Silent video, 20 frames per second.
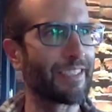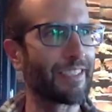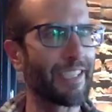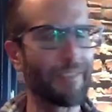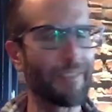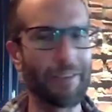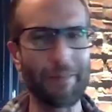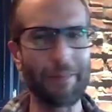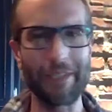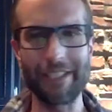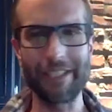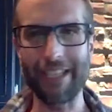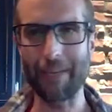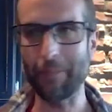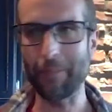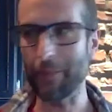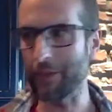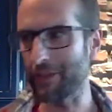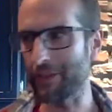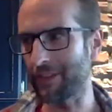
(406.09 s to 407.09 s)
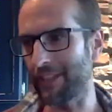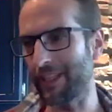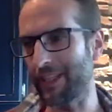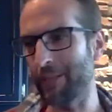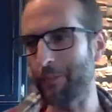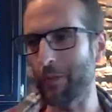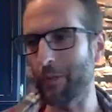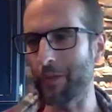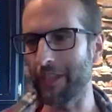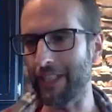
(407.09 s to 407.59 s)
give them a sample in the
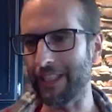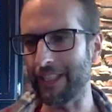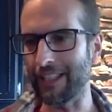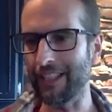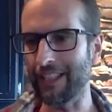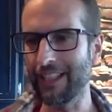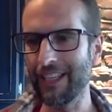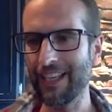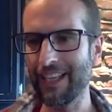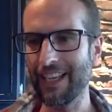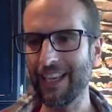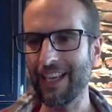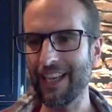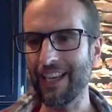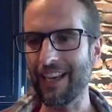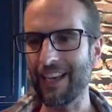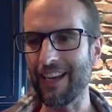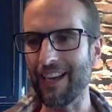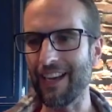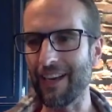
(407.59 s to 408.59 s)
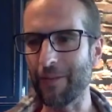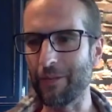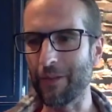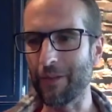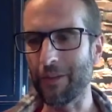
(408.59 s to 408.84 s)
morning um,